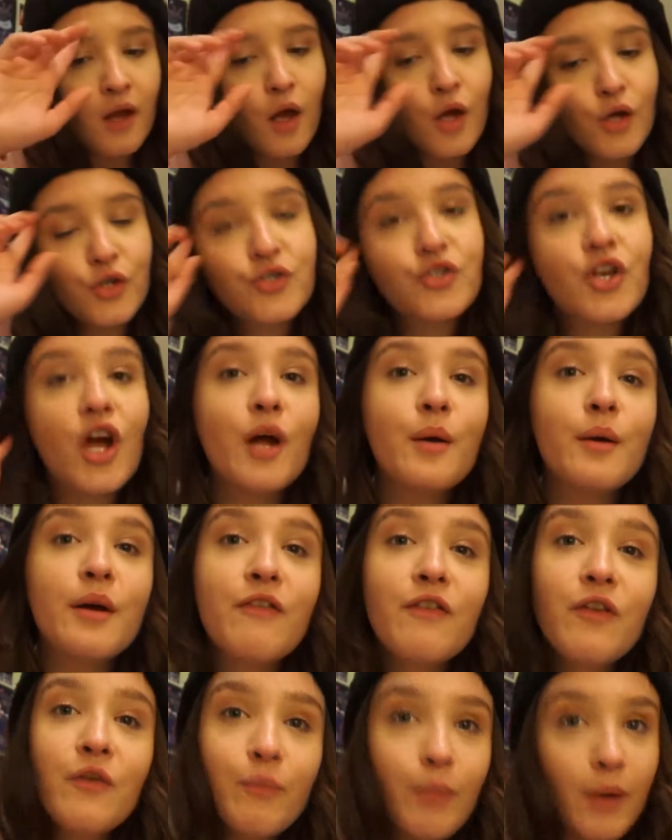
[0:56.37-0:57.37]
So
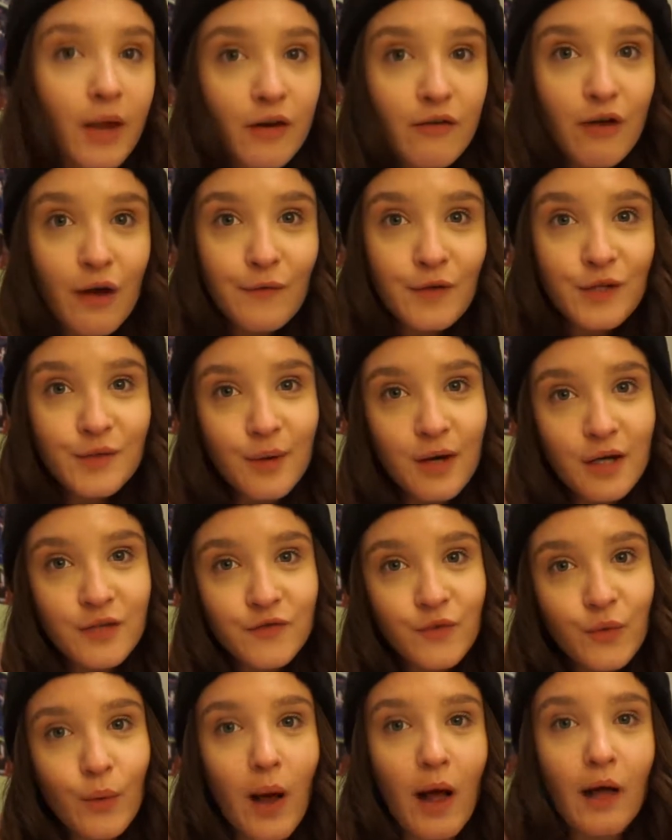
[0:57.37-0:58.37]
if you've been around these parts
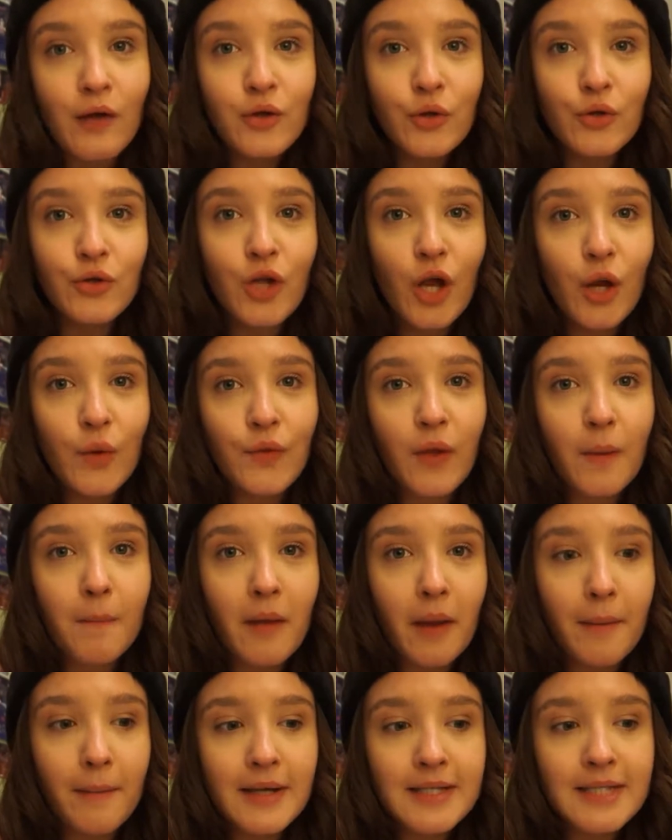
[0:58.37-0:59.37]
for a while, you'll know that
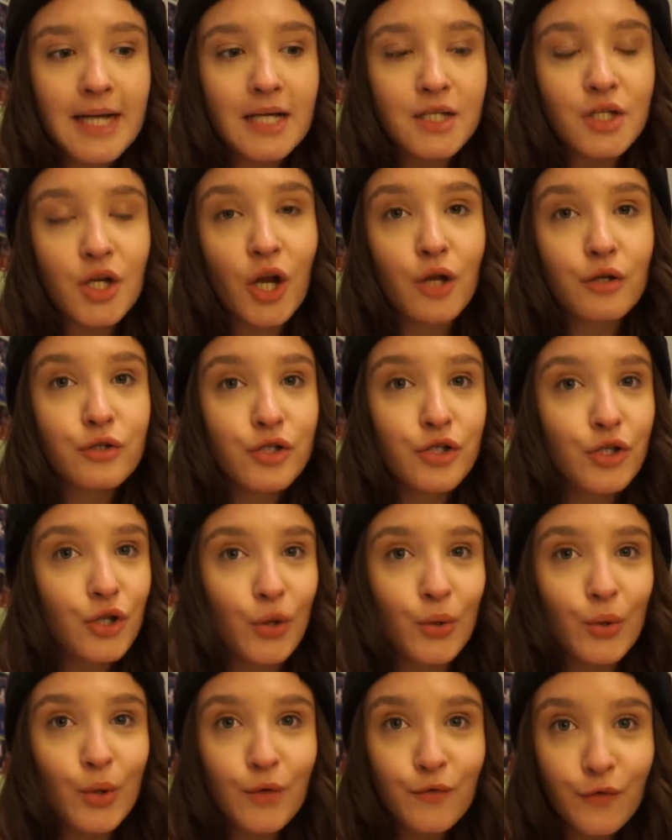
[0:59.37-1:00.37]
me and my dad are going to New
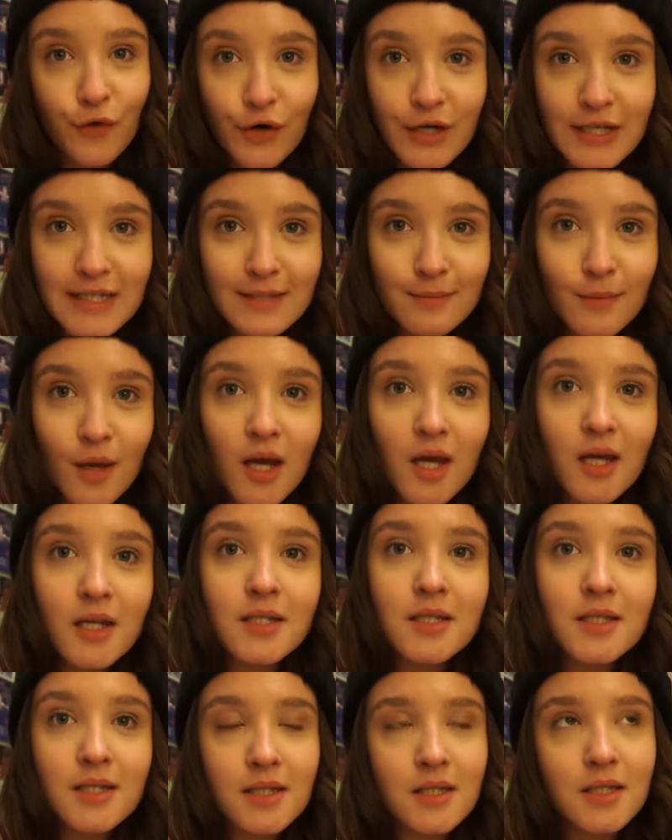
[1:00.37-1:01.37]
York for Christmas.
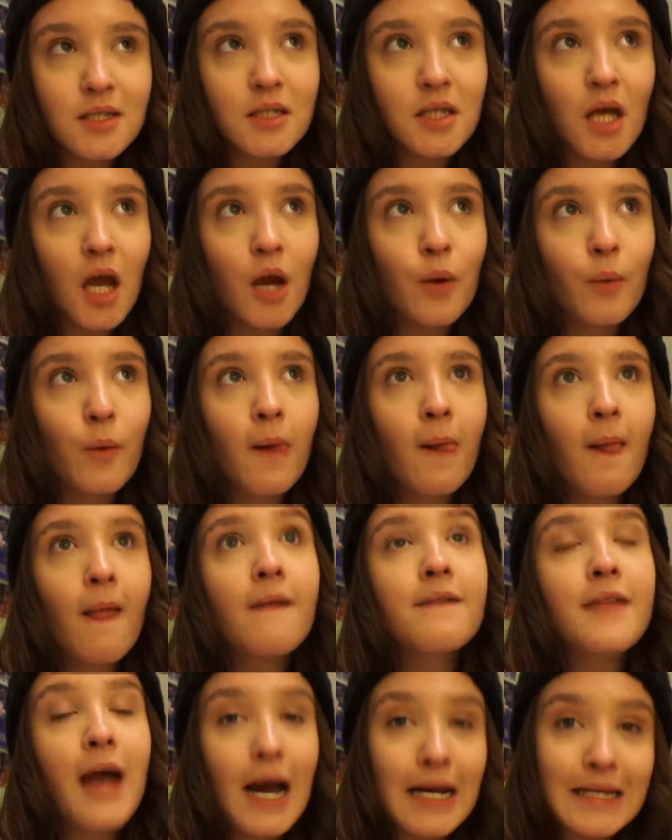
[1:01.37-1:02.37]
So
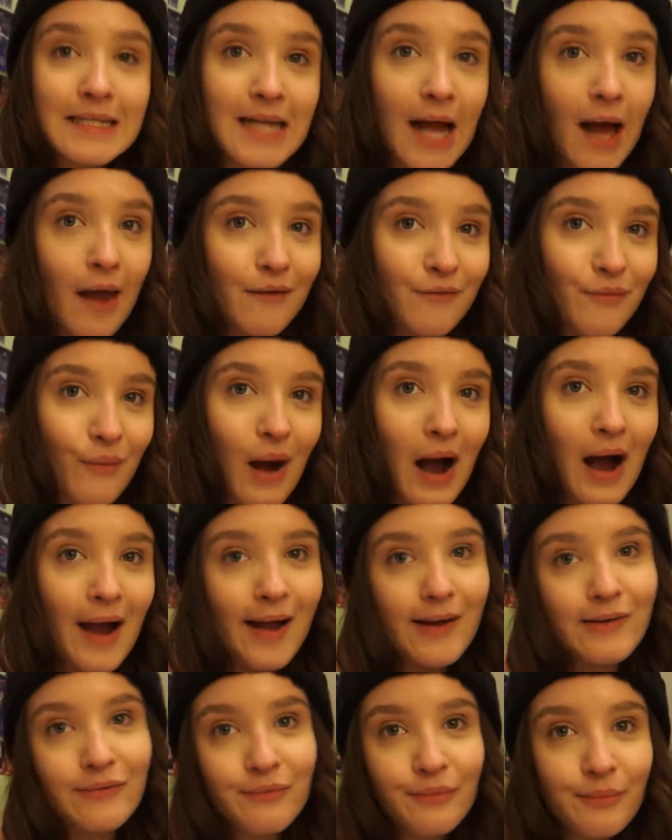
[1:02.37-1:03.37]
that is kind of why
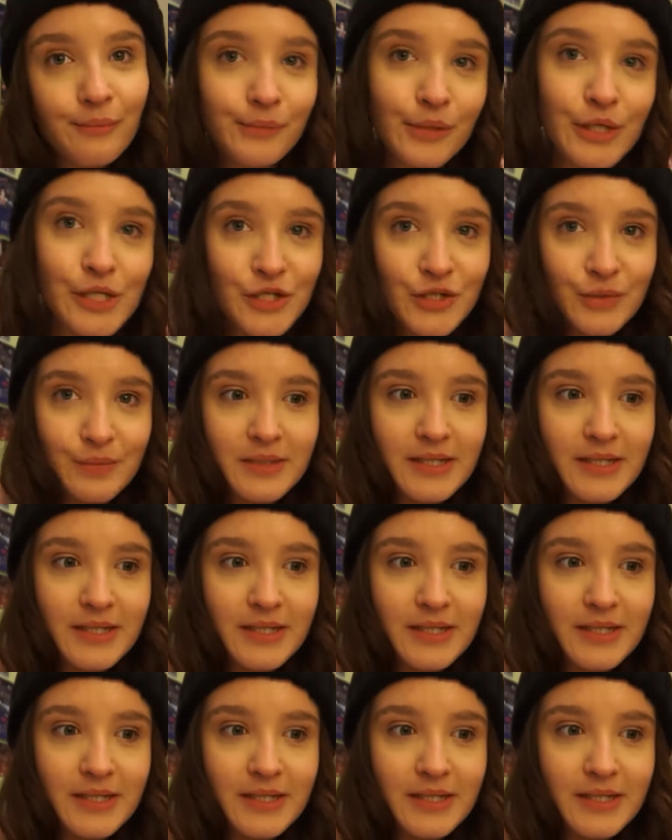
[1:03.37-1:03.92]
I've merged them